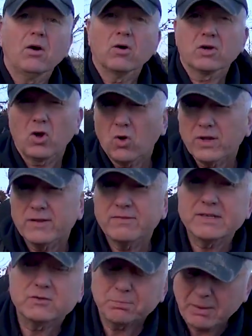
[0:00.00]
I kind of
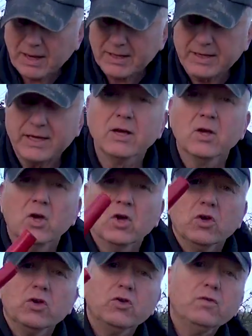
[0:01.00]
explain it.
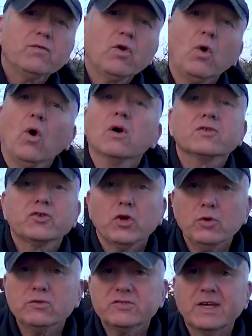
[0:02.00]
You've got
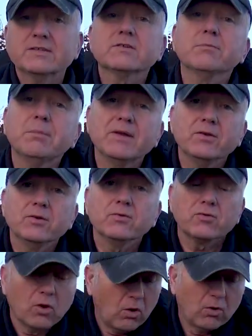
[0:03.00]
two sets of
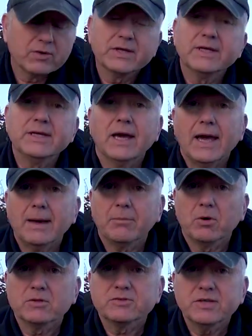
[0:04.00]
menus on the
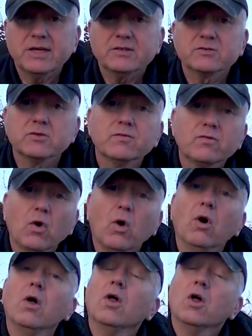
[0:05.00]
Mi6. You've
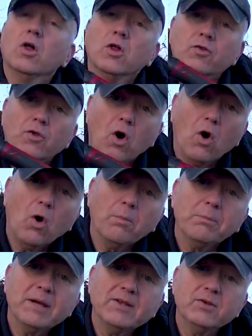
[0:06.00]
got the hot
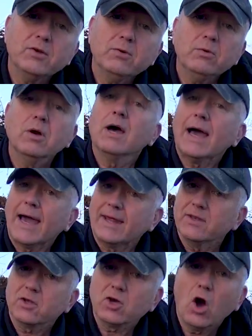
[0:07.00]
menu
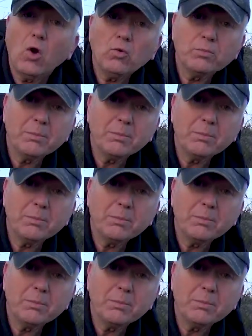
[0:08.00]
and the cold